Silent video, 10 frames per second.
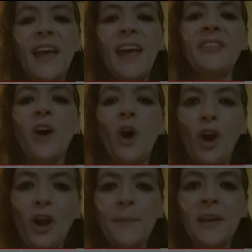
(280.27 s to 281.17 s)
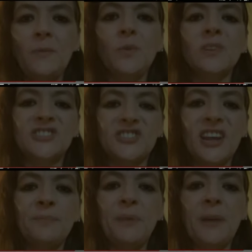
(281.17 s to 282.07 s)
And the army was
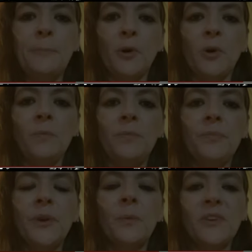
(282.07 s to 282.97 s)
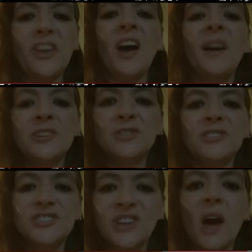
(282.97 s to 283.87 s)
10 people with 100
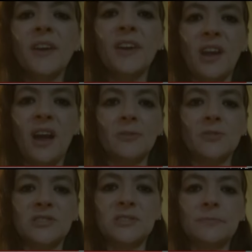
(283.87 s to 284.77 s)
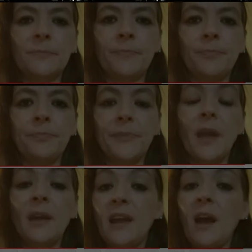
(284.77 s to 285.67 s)
sock accounts.
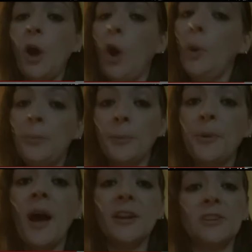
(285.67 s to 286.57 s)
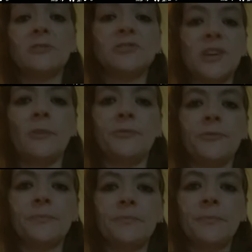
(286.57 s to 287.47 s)
Now, I hope you're proud of yourself
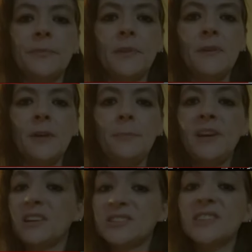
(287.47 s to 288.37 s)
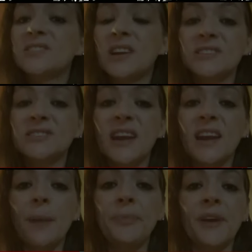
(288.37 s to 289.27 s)
because it's going to stay
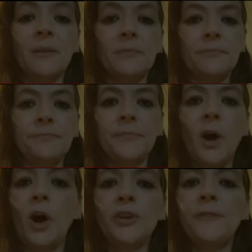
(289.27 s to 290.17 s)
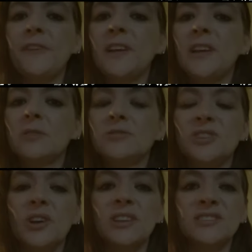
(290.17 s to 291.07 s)
up there. All your videos are
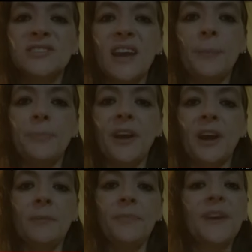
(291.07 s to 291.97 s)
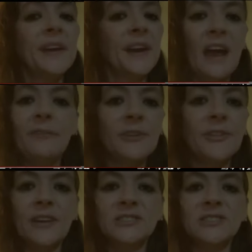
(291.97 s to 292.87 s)
going to stay up there.
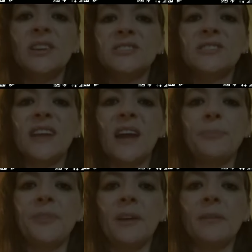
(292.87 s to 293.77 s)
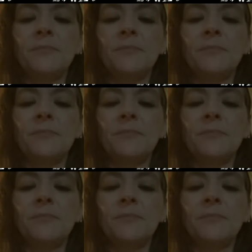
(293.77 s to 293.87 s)
Everything's going to stay up there.